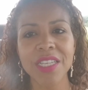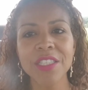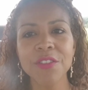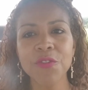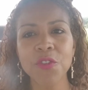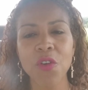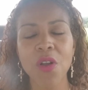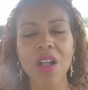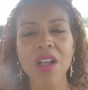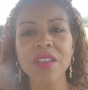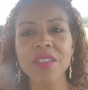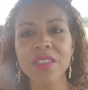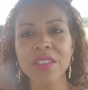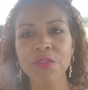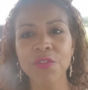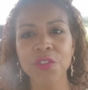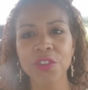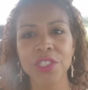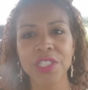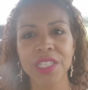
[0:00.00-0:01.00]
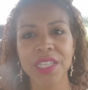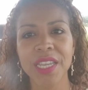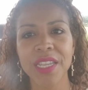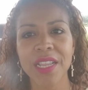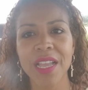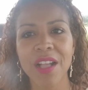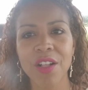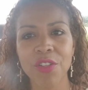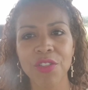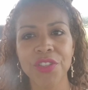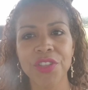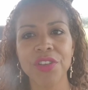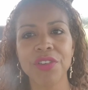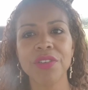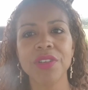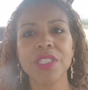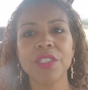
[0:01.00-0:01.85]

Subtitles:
It's for us to get healthier.